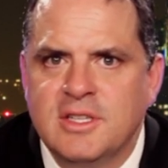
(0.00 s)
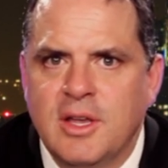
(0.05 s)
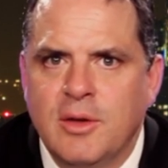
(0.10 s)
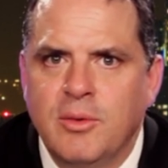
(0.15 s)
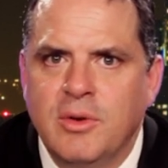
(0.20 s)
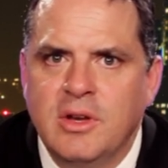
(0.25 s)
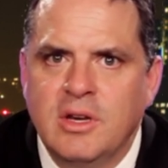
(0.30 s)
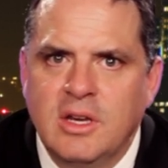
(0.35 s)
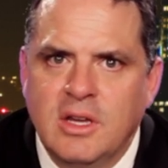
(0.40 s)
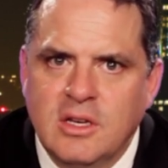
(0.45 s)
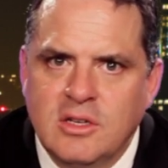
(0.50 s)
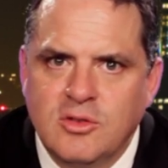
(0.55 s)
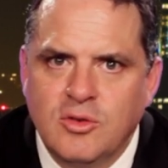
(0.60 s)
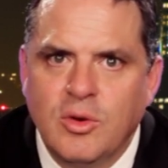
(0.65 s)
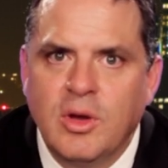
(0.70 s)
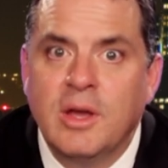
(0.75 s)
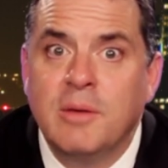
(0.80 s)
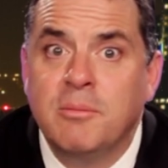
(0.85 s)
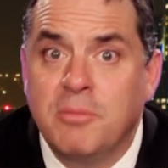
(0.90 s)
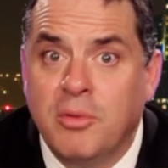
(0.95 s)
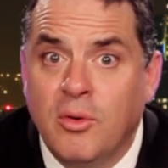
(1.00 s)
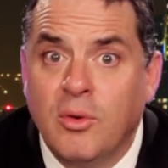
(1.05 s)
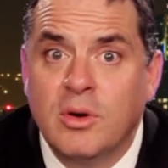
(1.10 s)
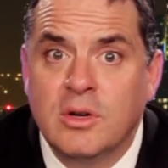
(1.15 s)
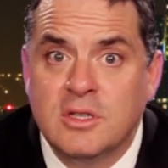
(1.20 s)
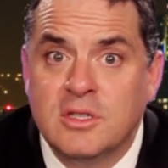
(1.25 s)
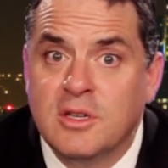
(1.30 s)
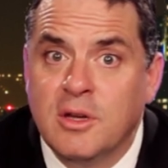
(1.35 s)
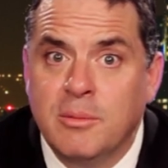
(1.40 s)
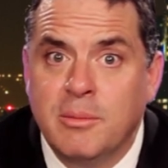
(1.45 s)
they wouldn't need to
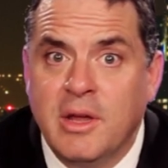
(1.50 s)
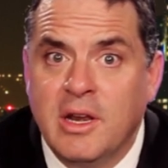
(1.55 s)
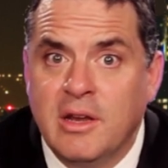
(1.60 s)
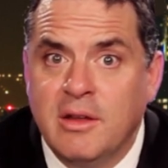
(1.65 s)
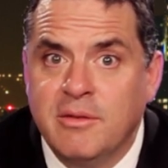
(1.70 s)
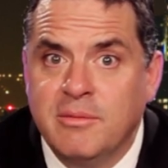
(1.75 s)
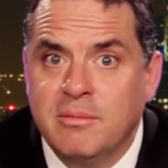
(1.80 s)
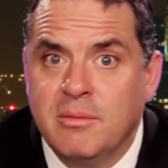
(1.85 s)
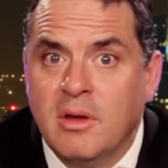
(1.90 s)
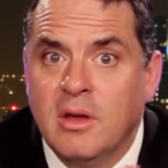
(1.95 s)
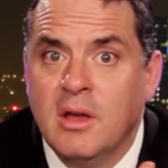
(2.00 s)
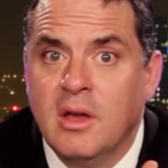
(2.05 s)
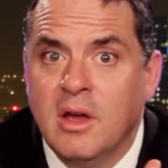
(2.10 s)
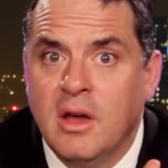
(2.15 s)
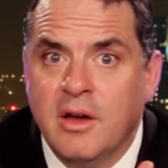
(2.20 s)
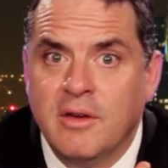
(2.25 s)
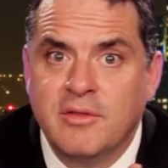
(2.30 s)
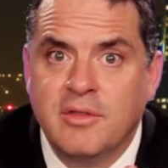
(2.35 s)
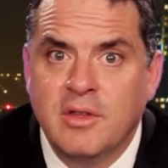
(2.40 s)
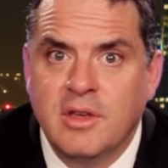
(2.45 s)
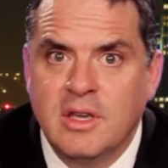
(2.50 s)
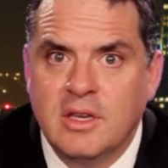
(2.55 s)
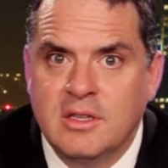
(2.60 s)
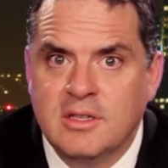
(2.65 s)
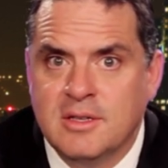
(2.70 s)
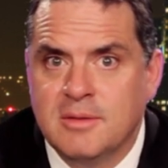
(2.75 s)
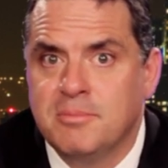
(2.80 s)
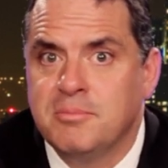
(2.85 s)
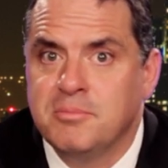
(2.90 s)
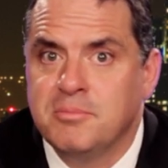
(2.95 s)
import so many of these